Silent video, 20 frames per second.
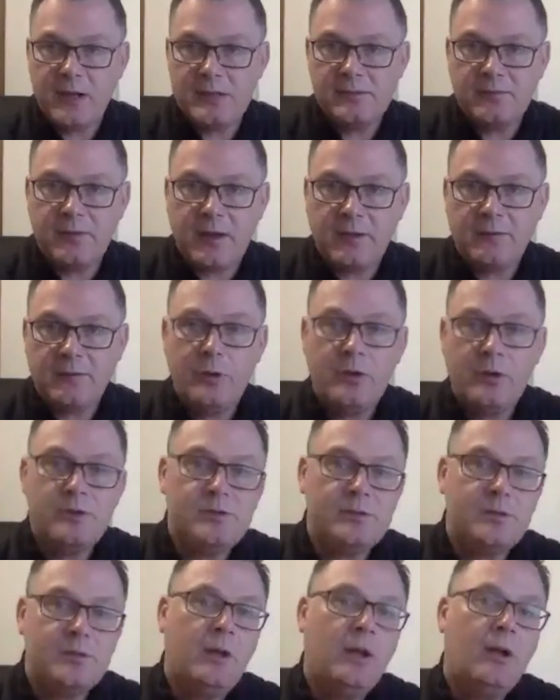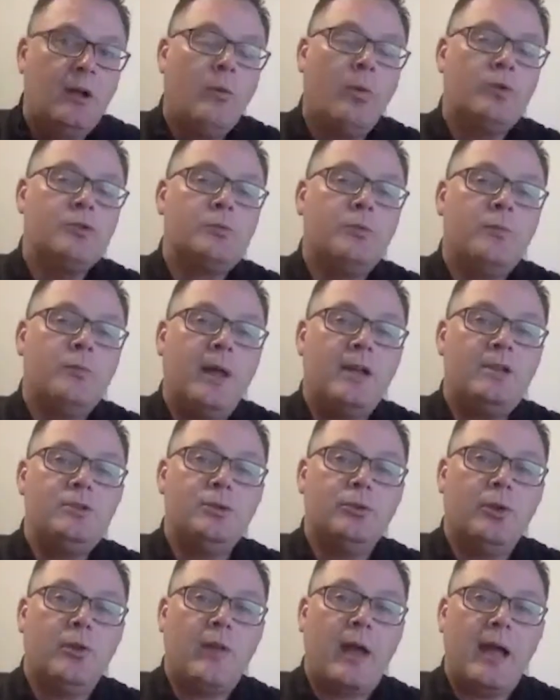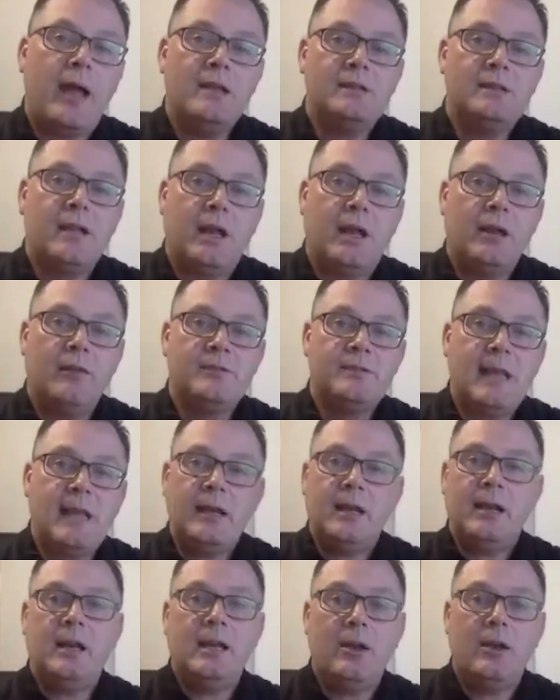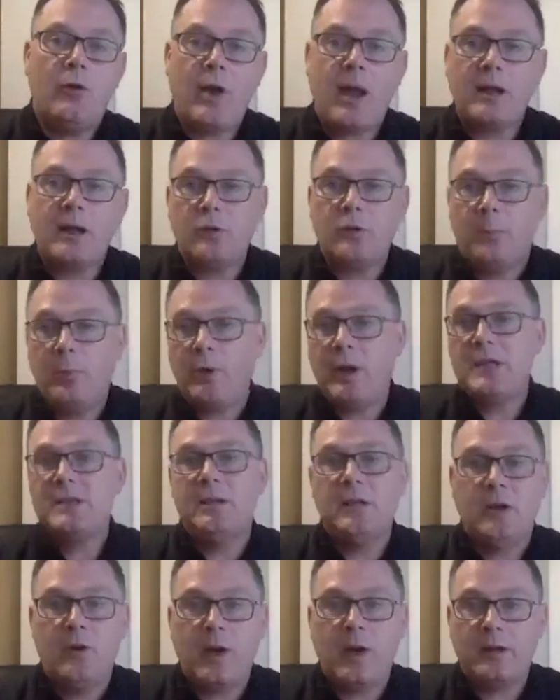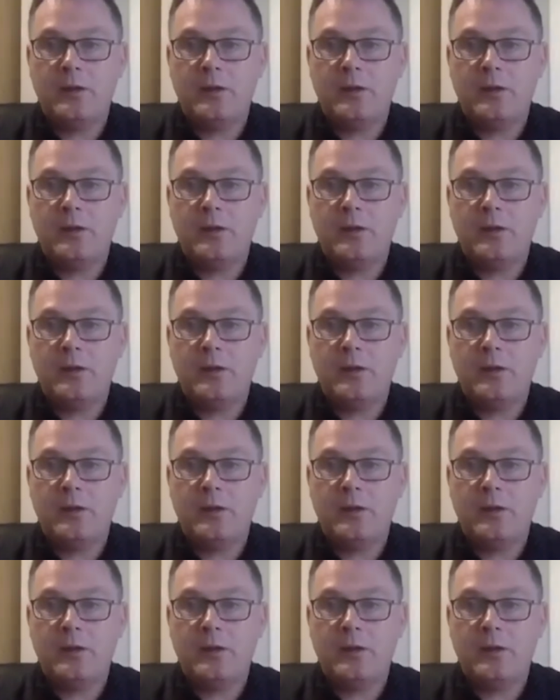of that first. Once we've made sure that is kind of technically correct, operationally correct,